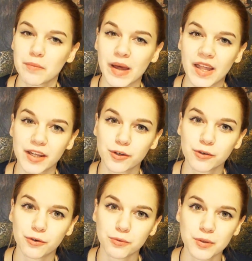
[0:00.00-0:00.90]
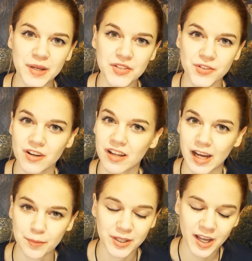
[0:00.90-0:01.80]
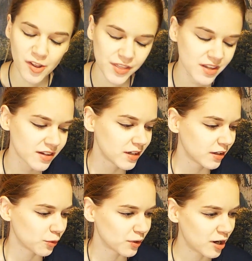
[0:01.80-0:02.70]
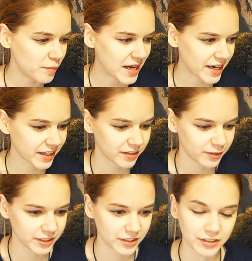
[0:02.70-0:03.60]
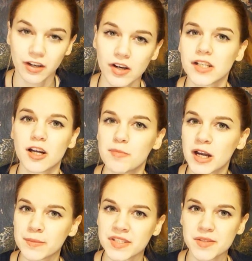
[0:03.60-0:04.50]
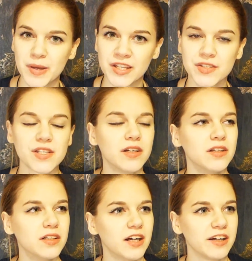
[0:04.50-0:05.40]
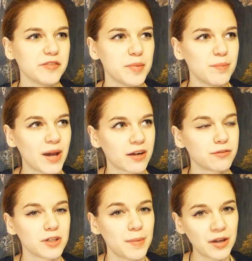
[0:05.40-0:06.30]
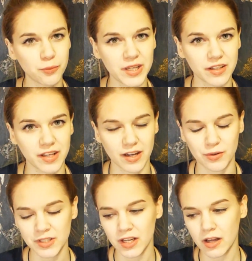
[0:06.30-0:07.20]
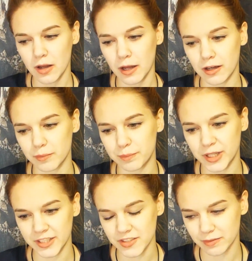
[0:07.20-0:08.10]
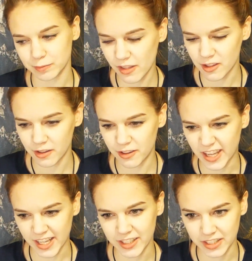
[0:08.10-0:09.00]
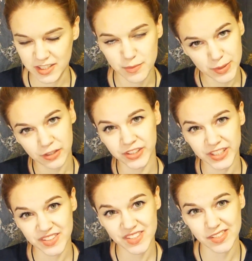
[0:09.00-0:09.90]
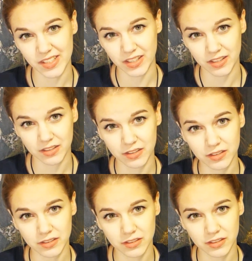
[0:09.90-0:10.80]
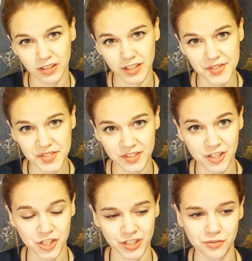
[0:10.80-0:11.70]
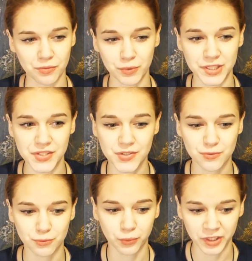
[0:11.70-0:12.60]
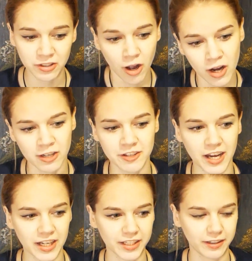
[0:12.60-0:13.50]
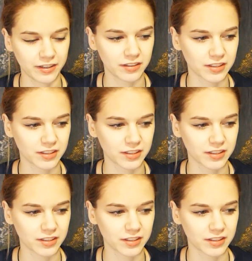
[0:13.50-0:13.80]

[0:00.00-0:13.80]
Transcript: my roommates are all happy and healthy. We're all back in our apartment space. I've been back for about a week now, but that experience in isolation was really hard. I